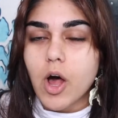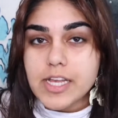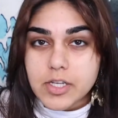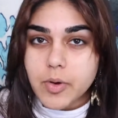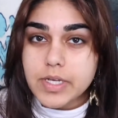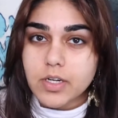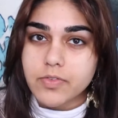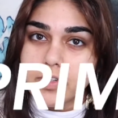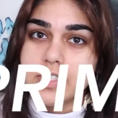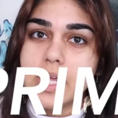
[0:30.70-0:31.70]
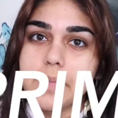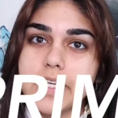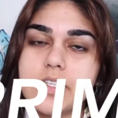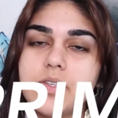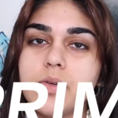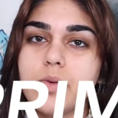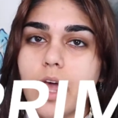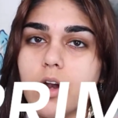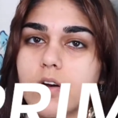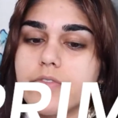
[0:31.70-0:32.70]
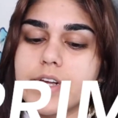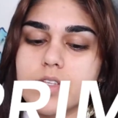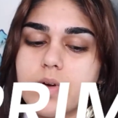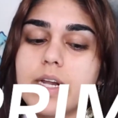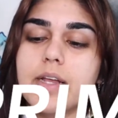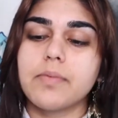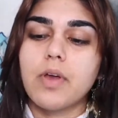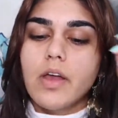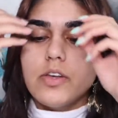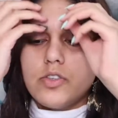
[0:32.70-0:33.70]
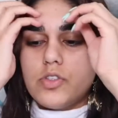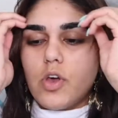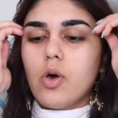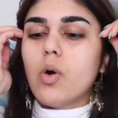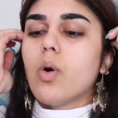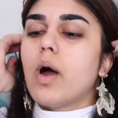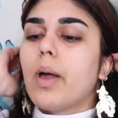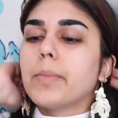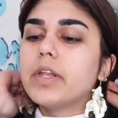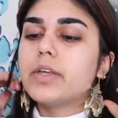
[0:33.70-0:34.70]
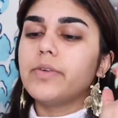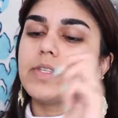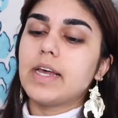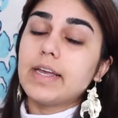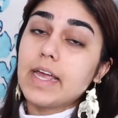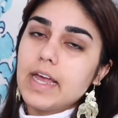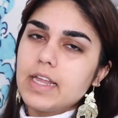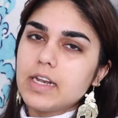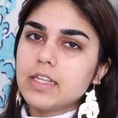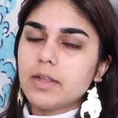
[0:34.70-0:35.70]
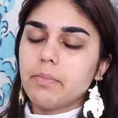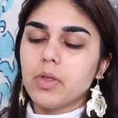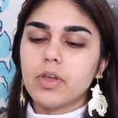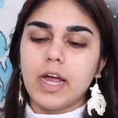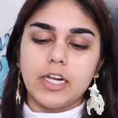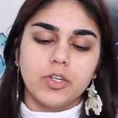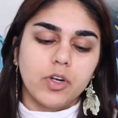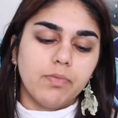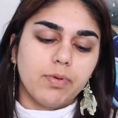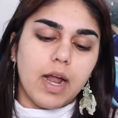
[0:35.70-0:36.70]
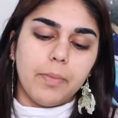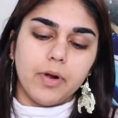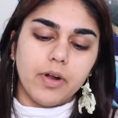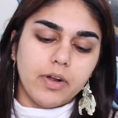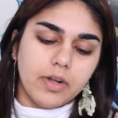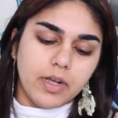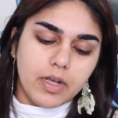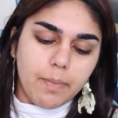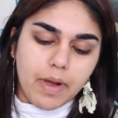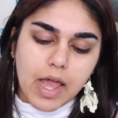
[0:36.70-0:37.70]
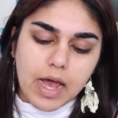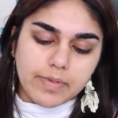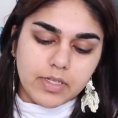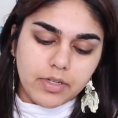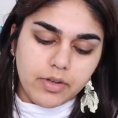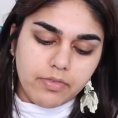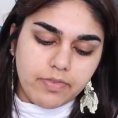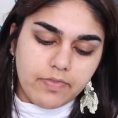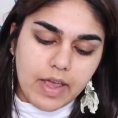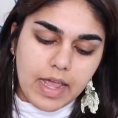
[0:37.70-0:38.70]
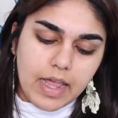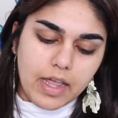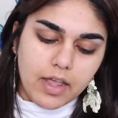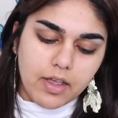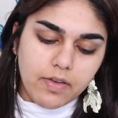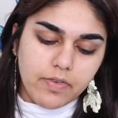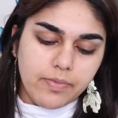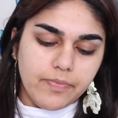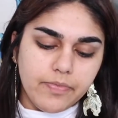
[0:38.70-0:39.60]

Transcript: as always, our first step is to get our face ready. So I'm going to use, again, the Milk Hydrogrip Primer, my absolute fave.